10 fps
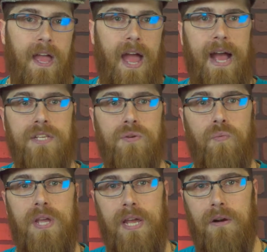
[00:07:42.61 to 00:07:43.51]
As
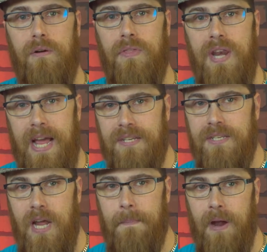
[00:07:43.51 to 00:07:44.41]
we enter the next step,